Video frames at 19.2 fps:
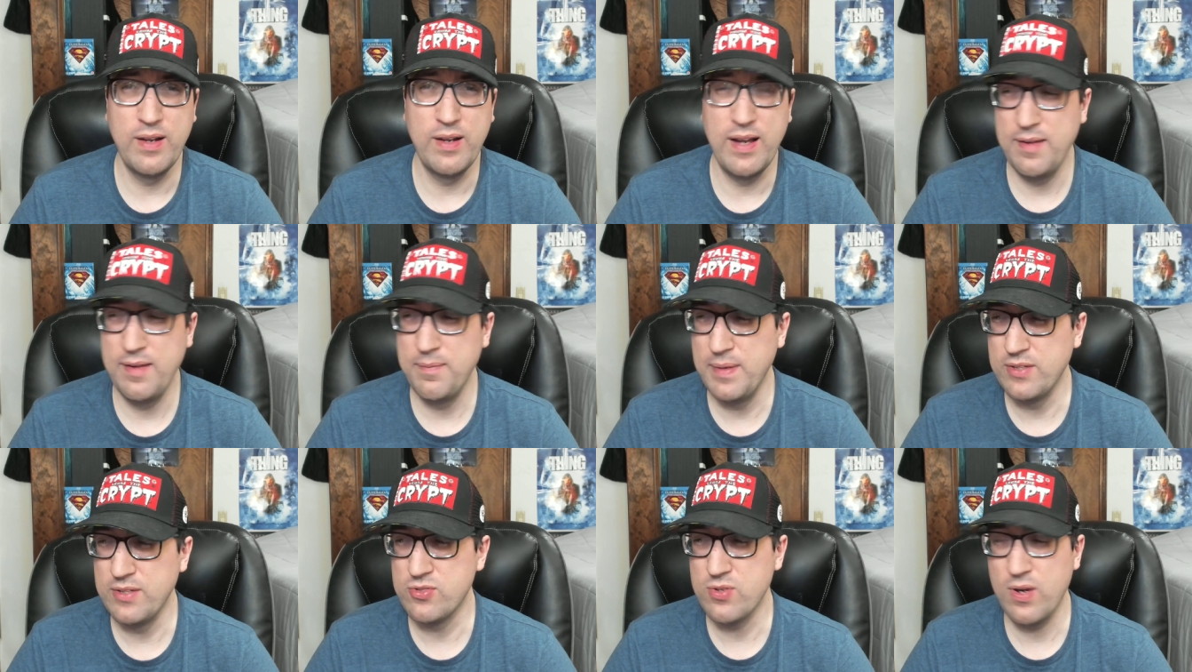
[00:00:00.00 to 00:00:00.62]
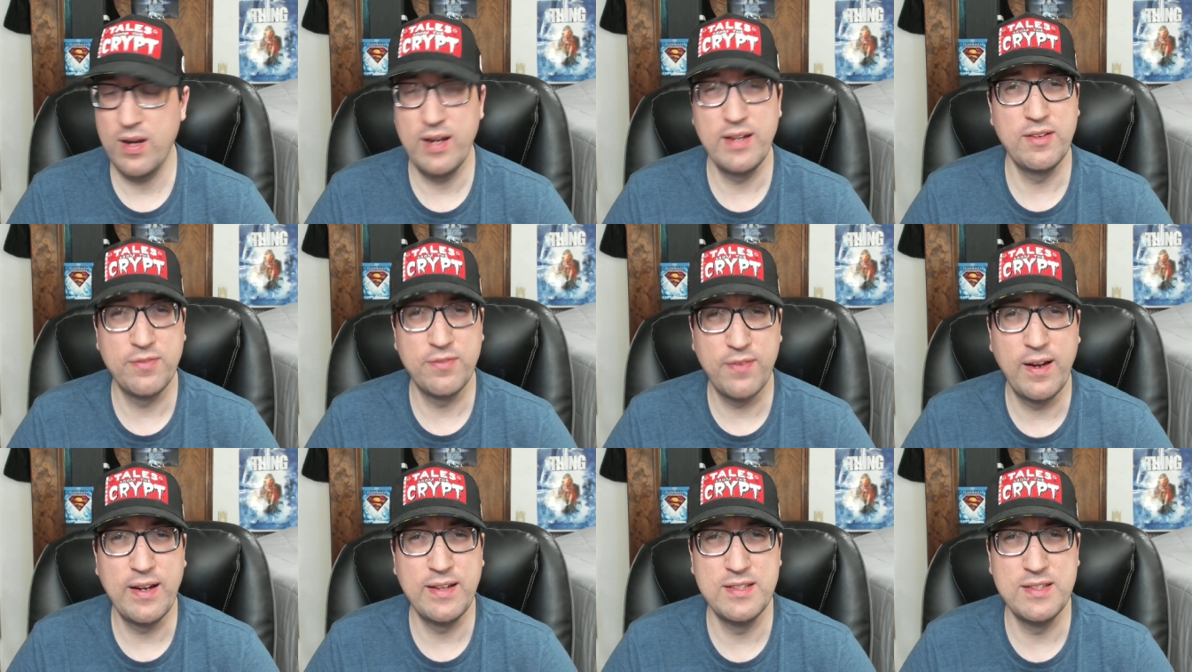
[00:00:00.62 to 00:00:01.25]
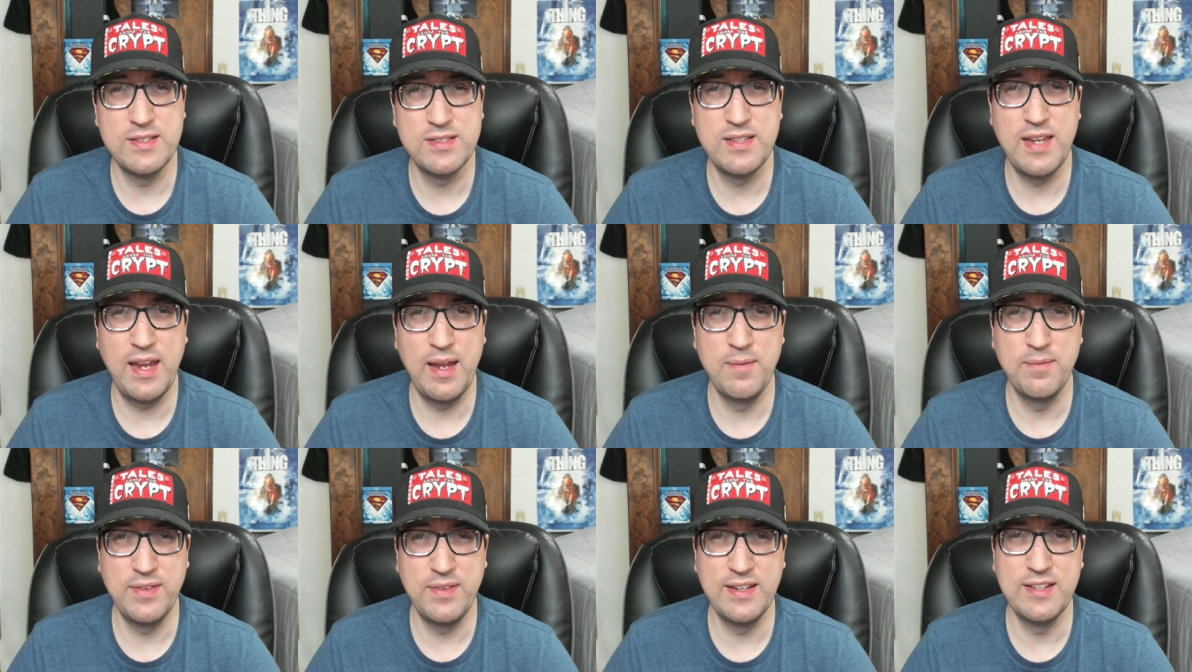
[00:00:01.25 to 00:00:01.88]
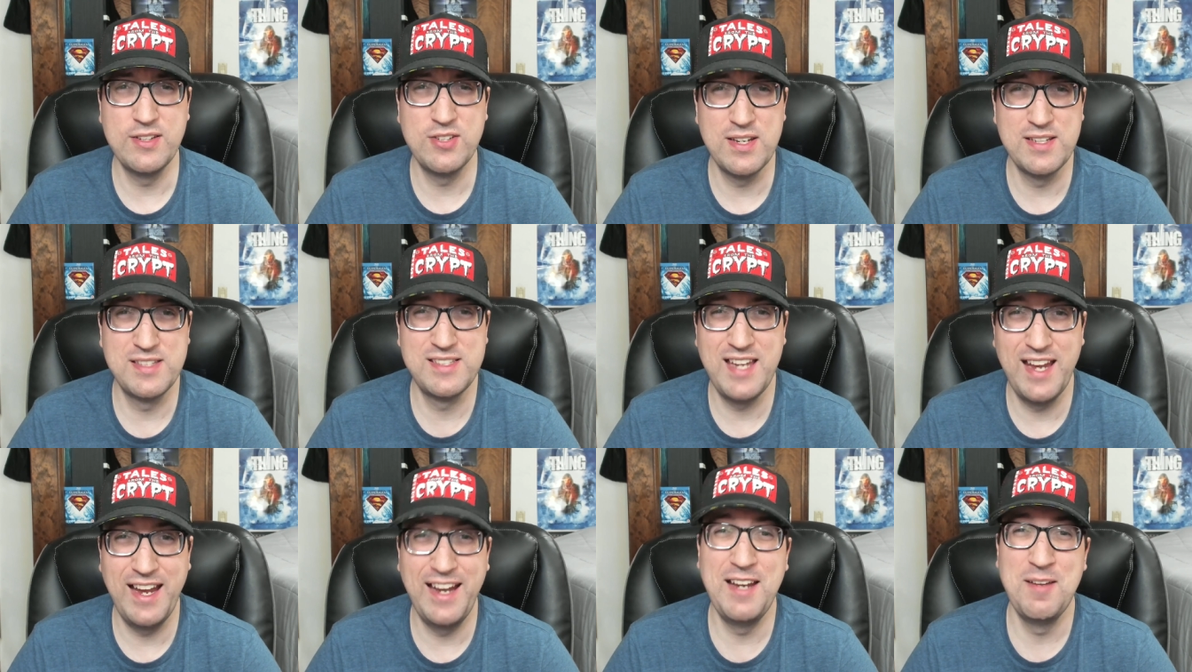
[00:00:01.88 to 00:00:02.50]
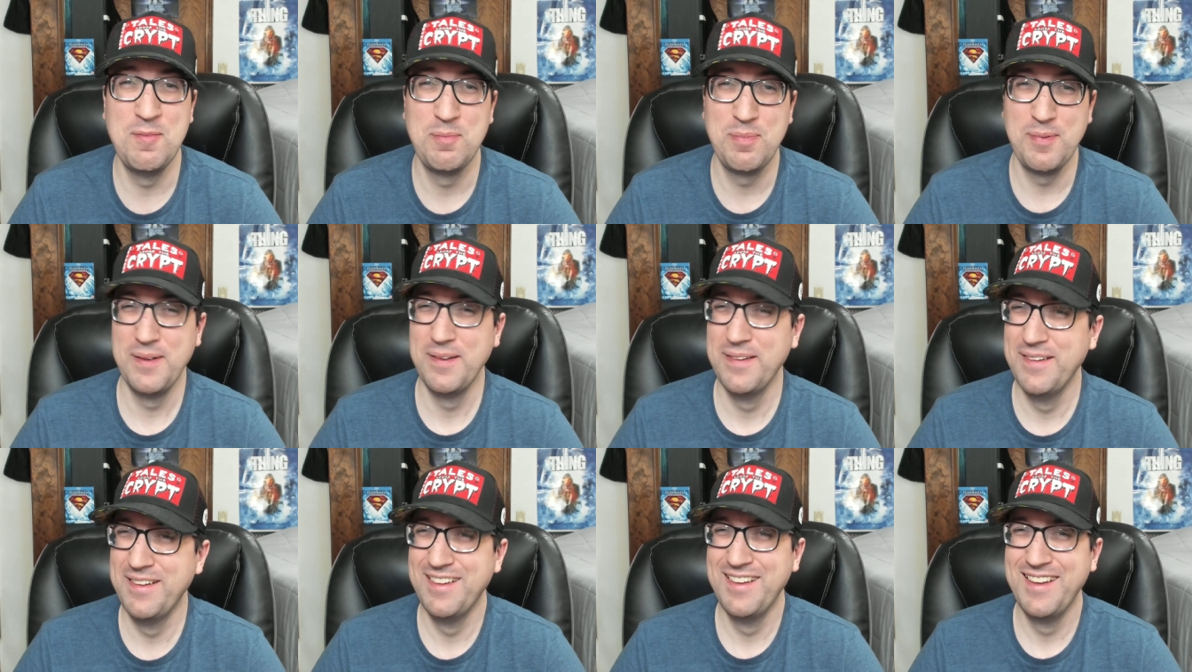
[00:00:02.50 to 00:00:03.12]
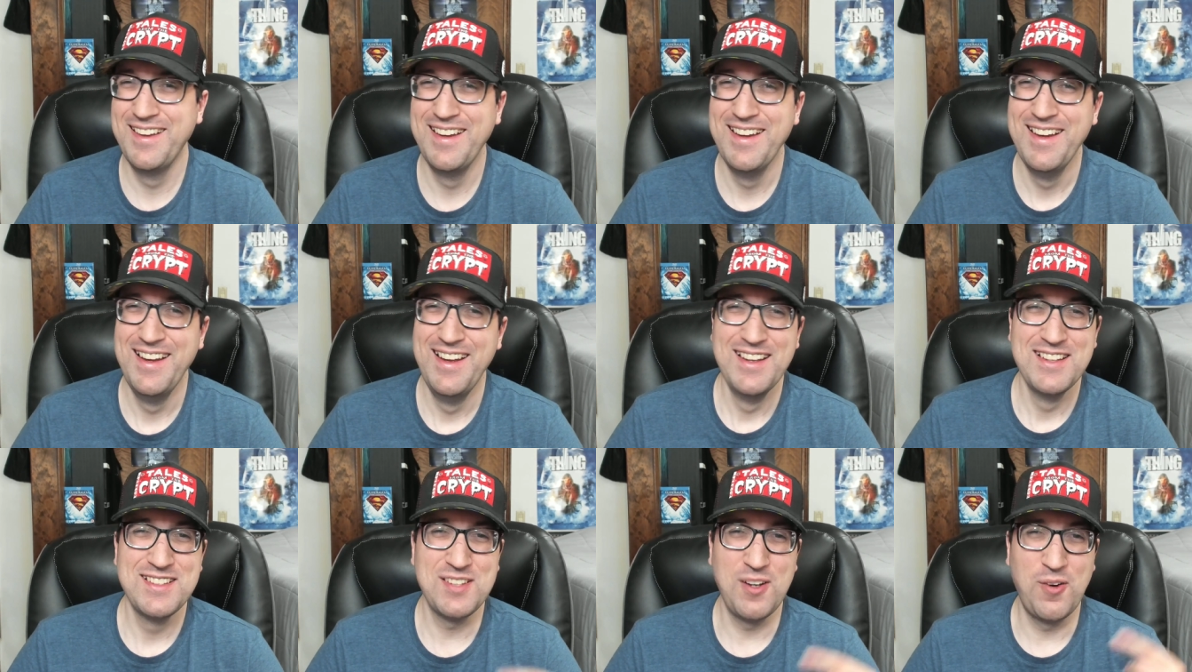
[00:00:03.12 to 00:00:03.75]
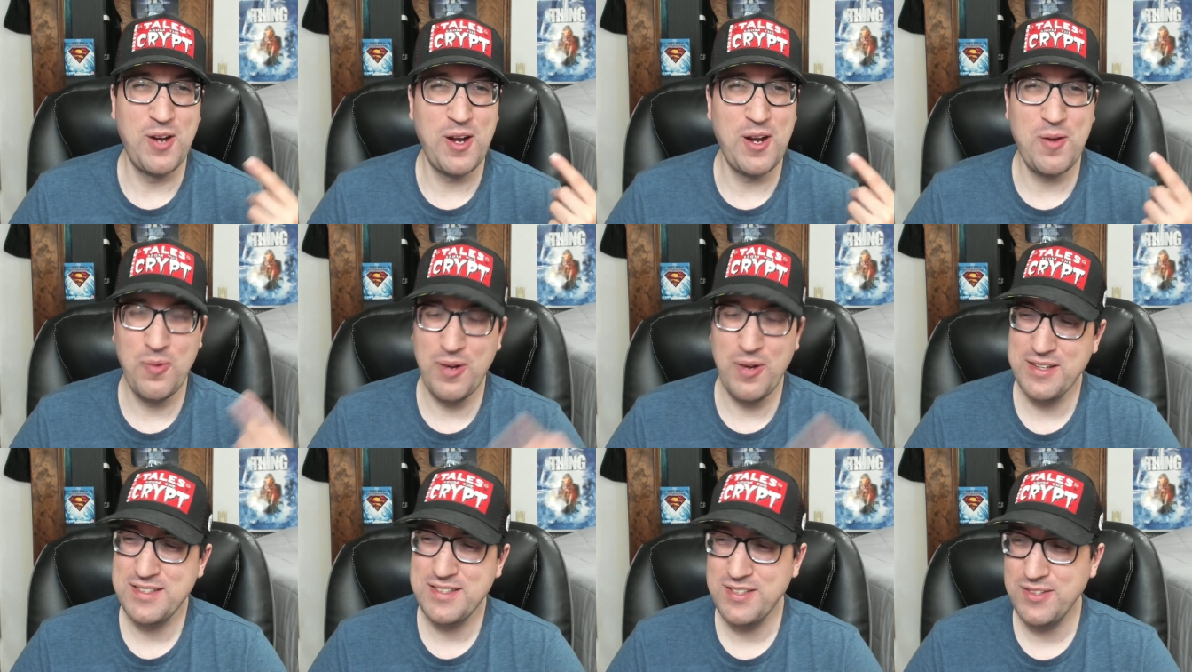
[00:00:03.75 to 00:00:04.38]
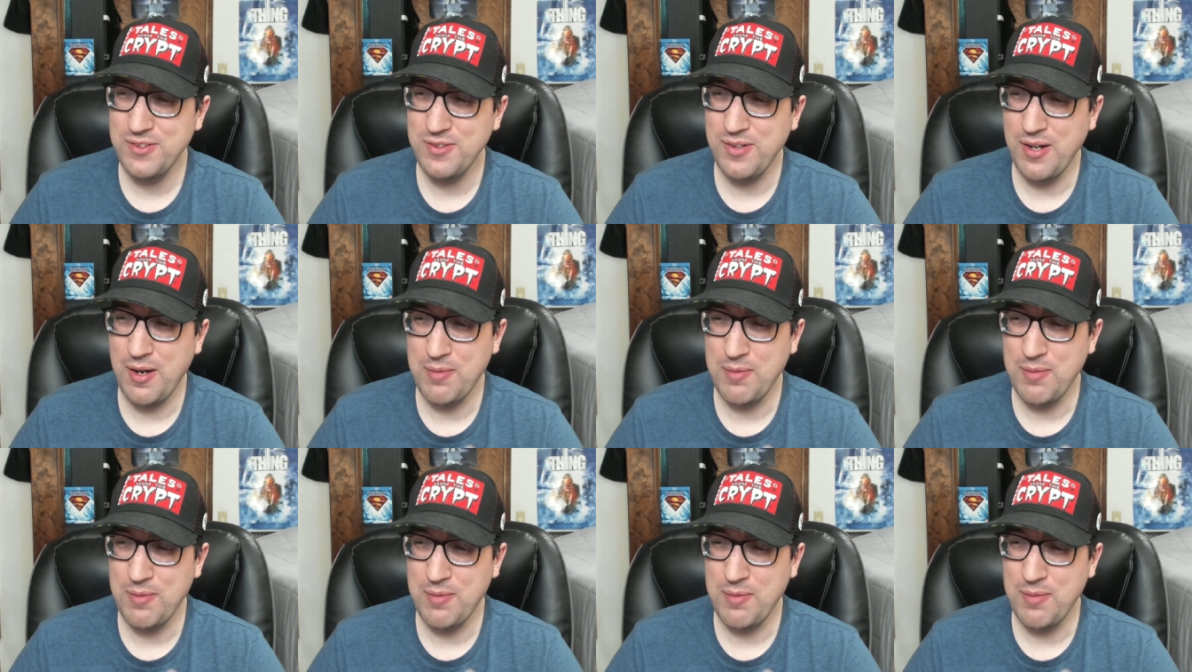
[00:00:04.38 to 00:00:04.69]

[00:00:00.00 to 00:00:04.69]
I've been trying to find this damn VHS tape. So when I went to a